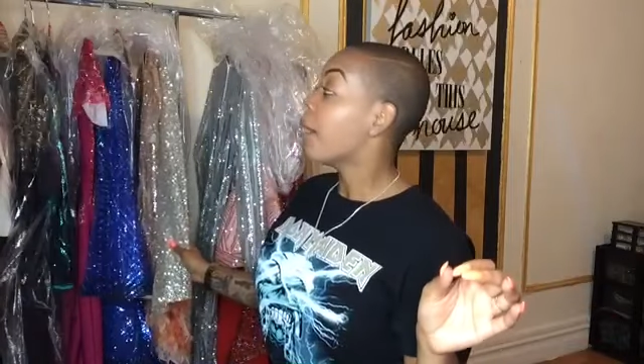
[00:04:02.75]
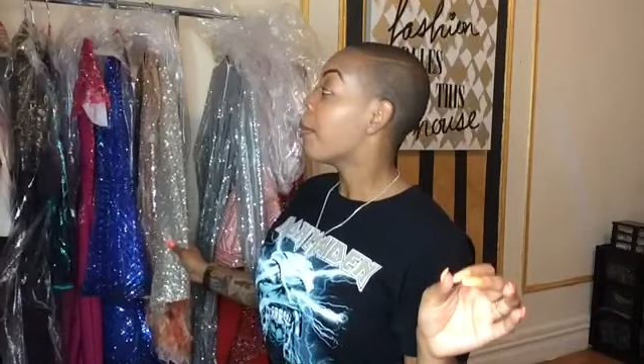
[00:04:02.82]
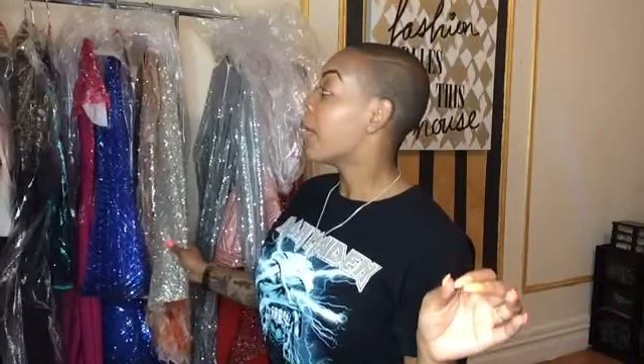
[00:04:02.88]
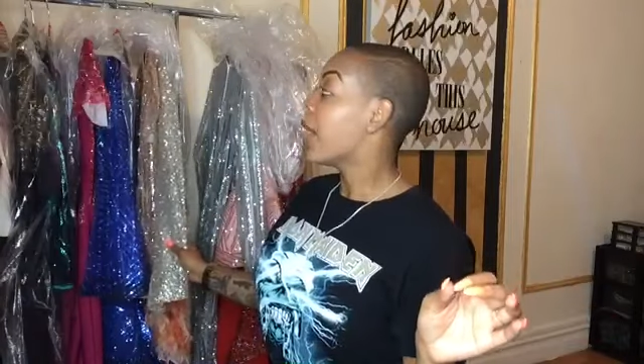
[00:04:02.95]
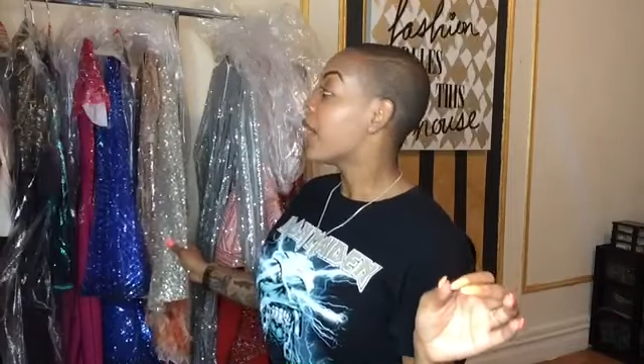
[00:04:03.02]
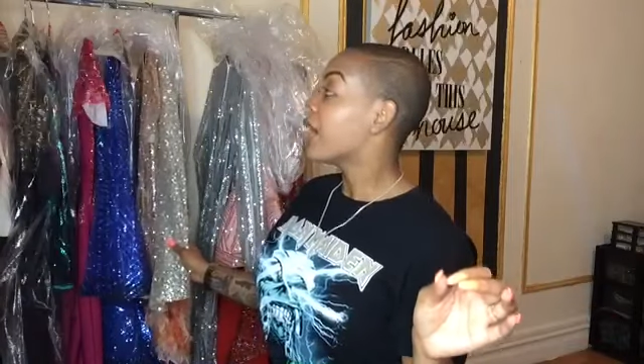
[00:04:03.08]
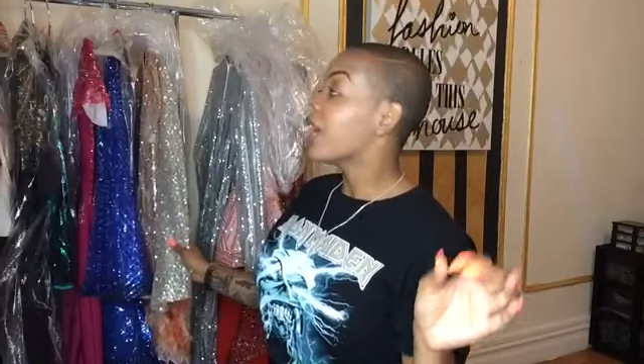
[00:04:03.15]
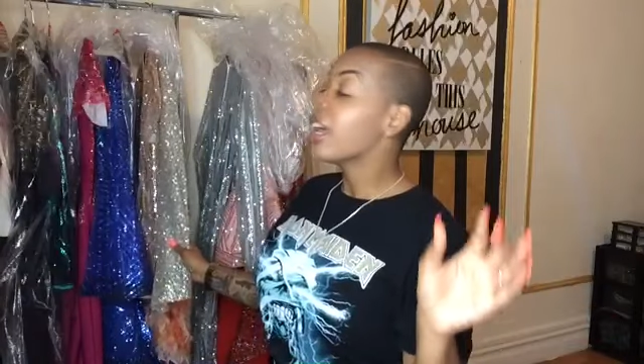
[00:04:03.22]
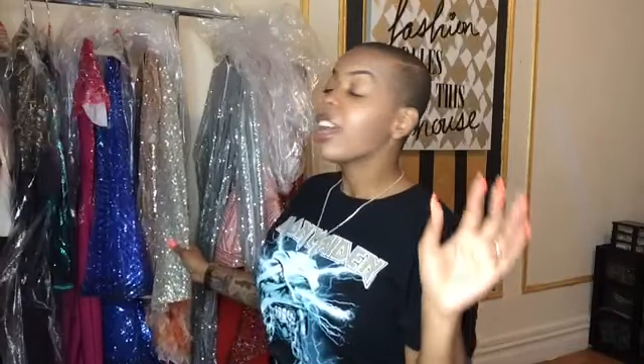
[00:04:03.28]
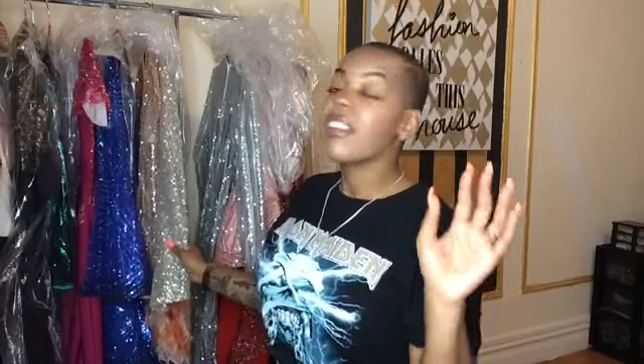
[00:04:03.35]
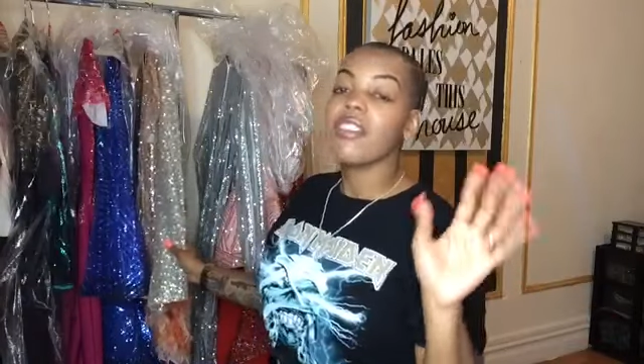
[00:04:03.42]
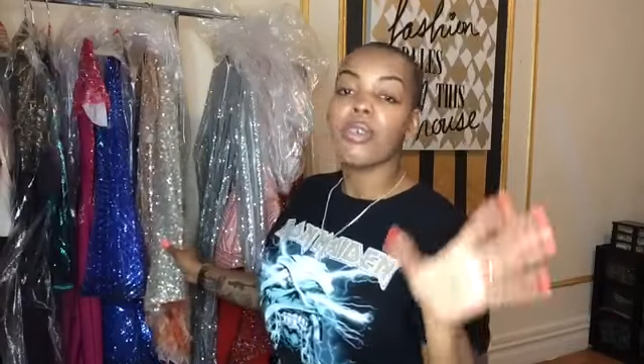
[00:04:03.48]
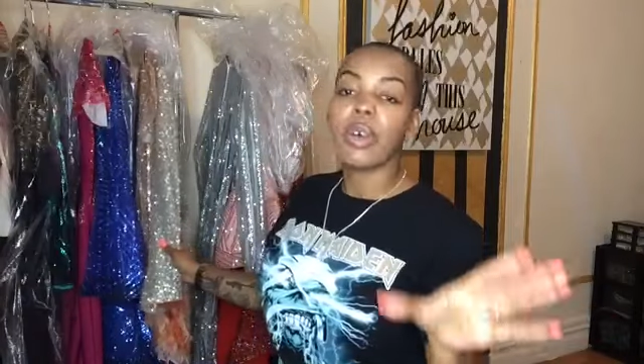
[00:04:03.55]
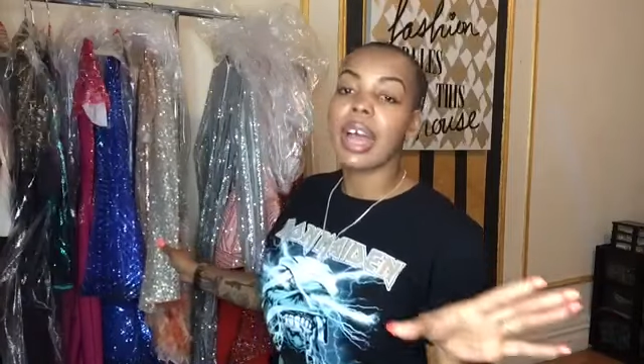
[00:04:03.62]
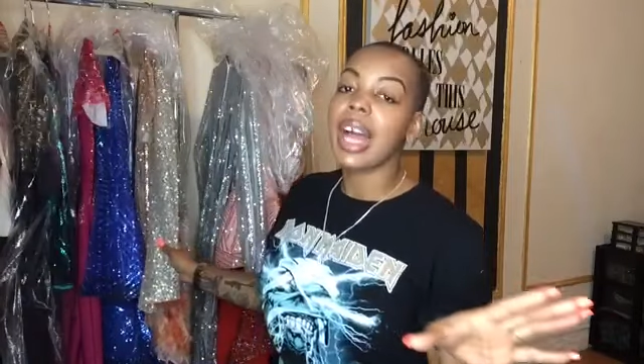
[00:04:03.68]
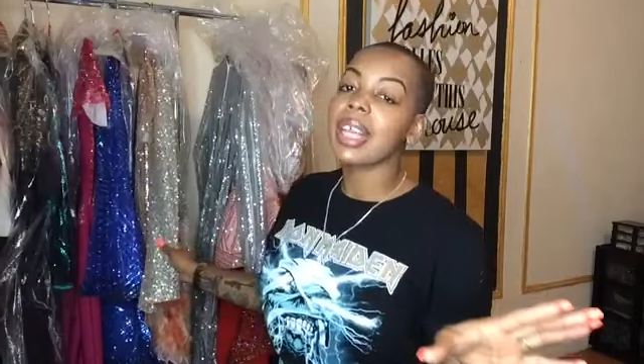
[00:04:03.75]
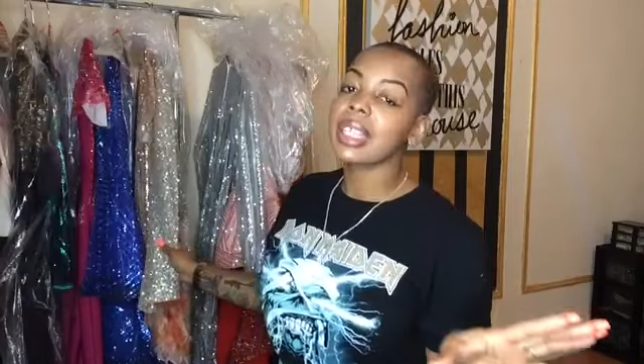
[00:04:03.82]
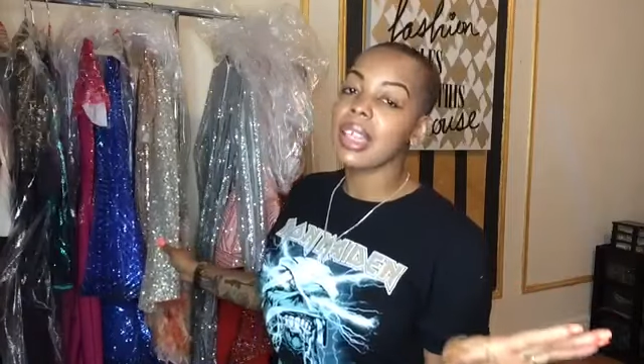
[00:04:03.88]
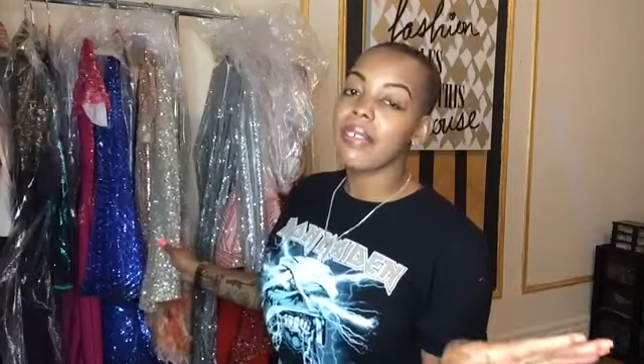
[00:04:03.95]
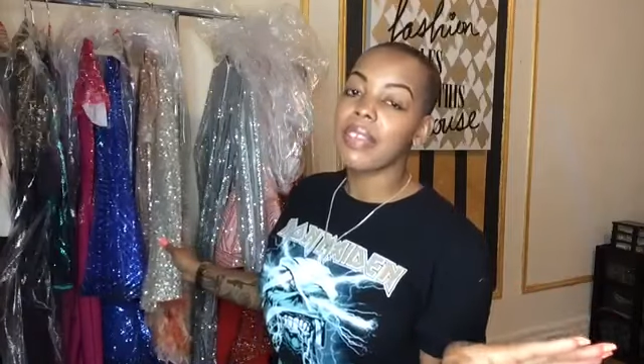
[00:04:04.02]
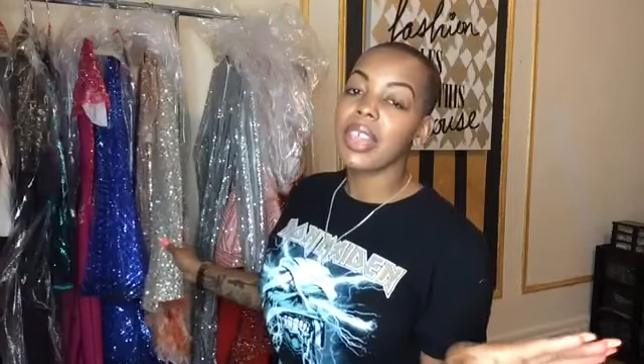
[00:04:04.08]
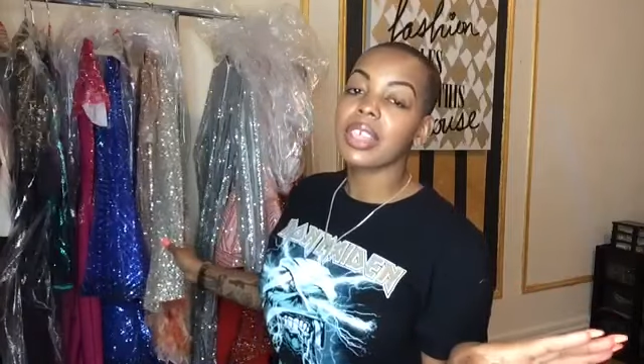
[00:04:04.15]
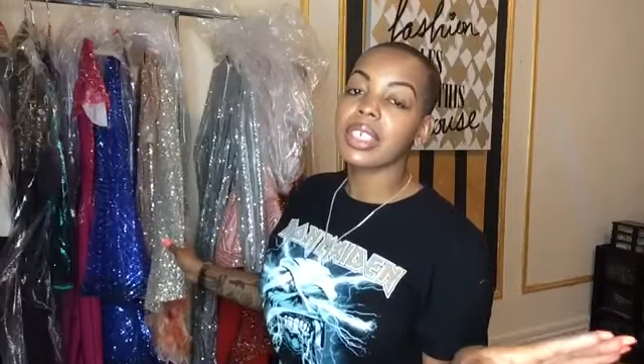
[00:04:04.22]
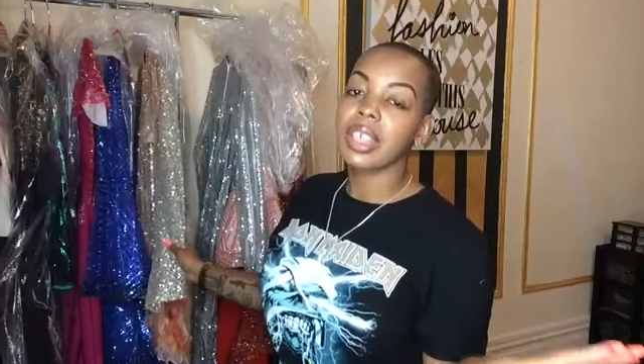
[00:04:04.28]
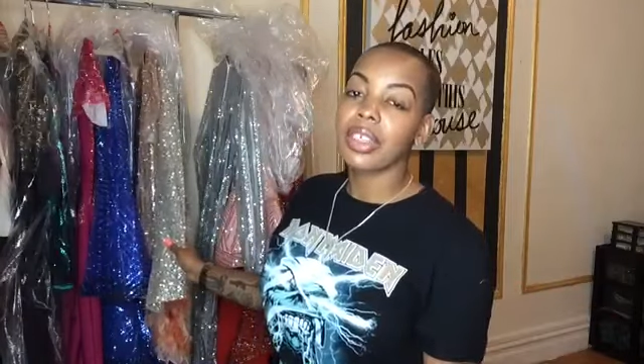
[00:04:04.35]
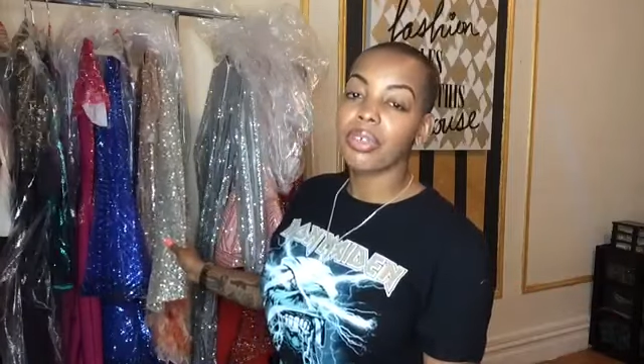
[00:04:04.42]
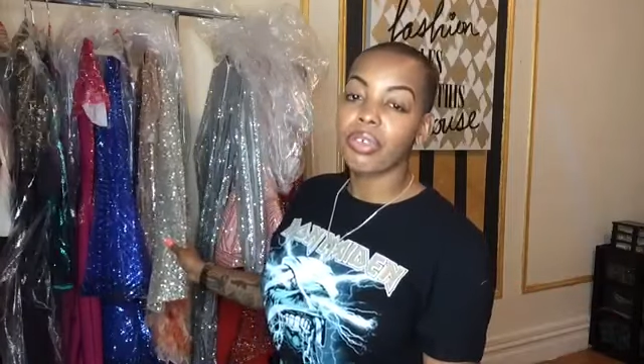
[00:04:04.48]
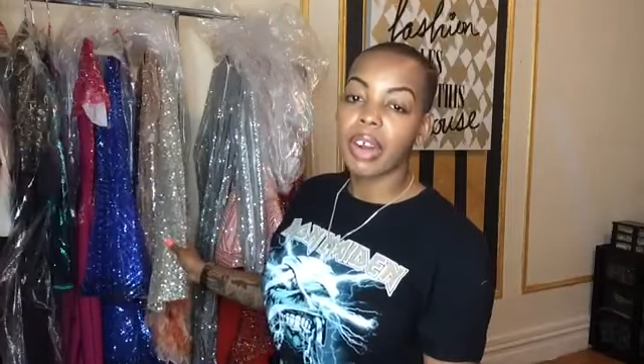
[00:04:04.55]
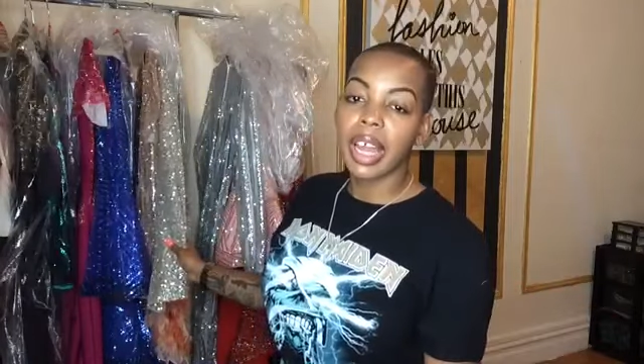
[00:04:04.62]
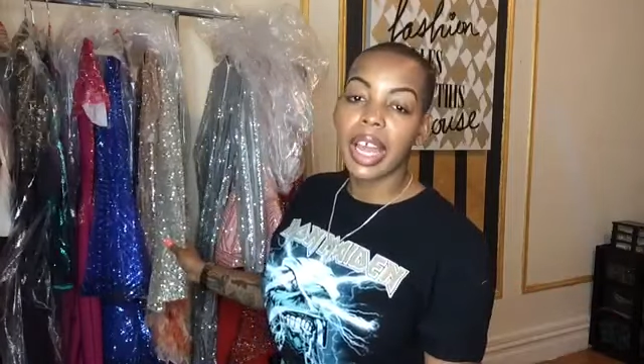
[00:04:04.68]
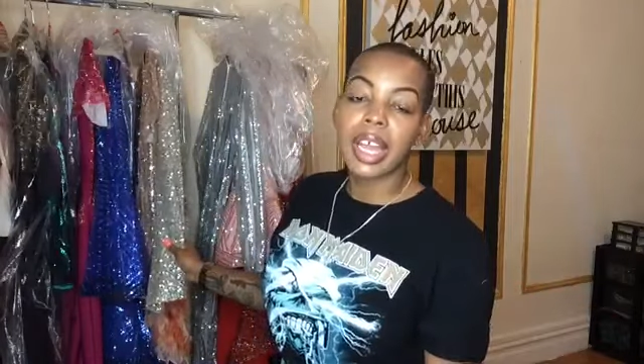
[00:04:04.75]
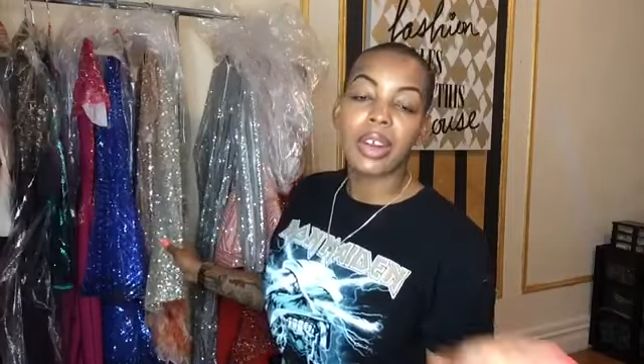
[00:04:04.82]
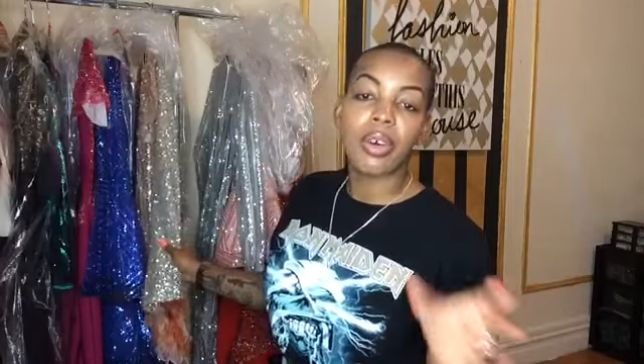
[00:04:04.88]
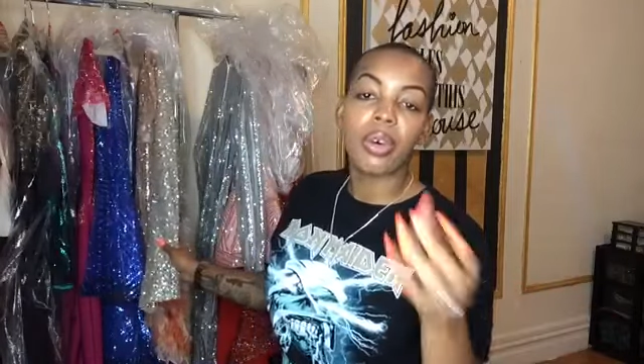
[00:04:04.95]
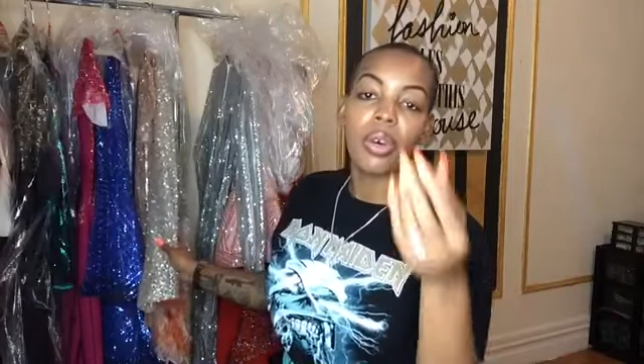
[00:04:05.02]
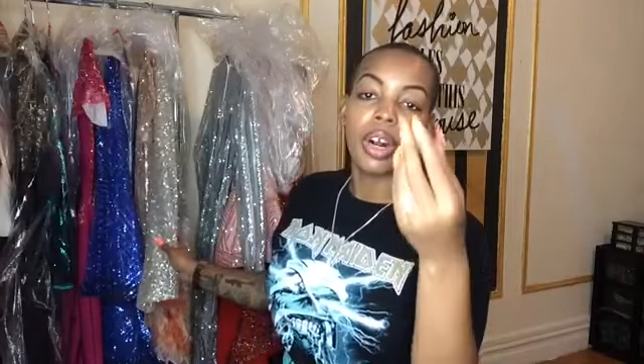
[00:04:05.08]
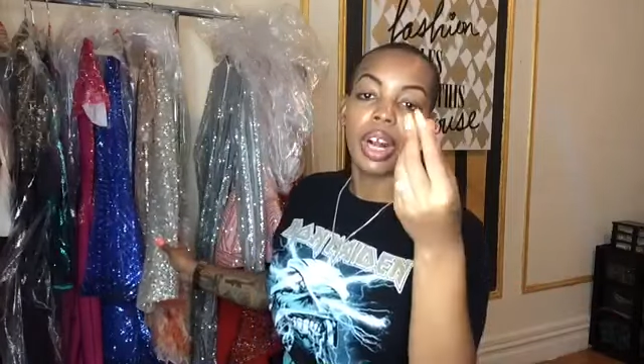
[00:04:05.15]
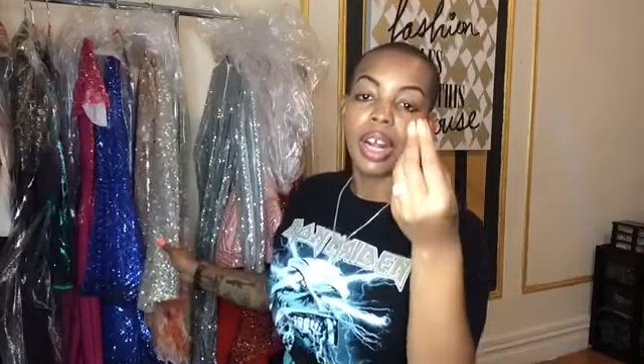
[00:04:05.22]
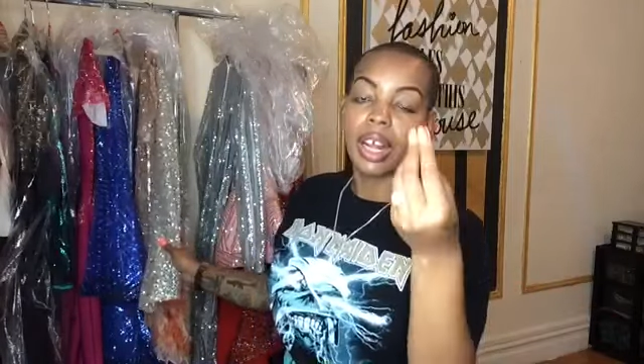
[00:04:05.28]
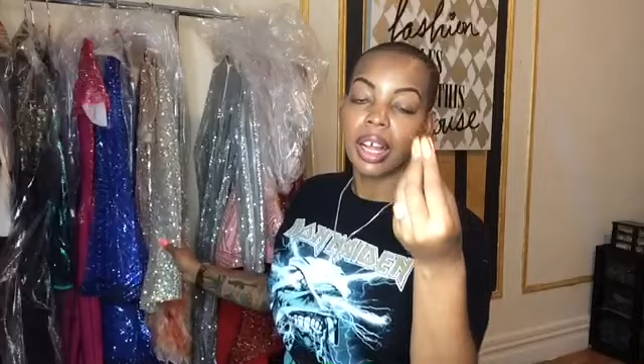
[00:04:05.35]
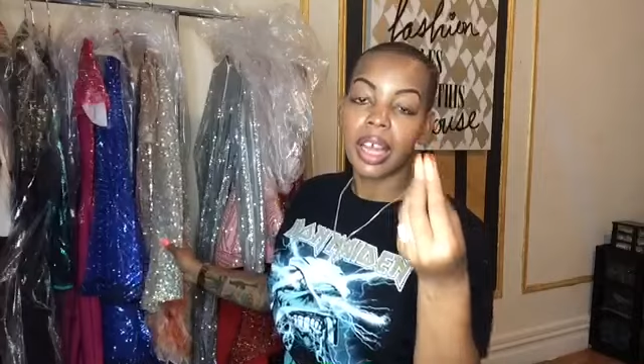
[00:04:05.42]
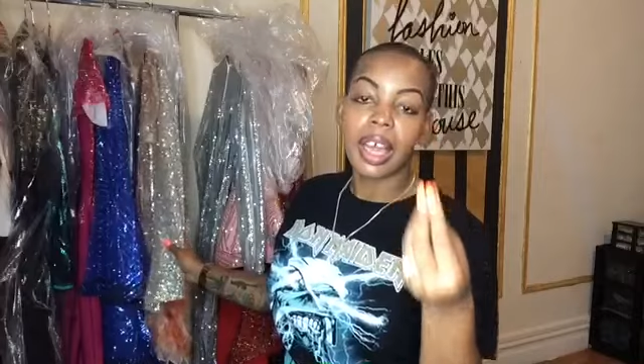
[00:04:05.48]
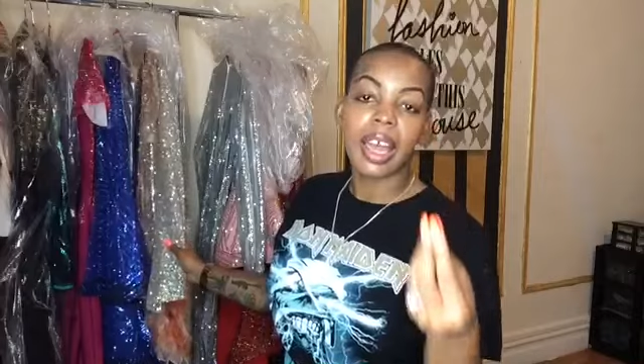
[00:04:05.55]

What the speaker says: but if there's a thread, or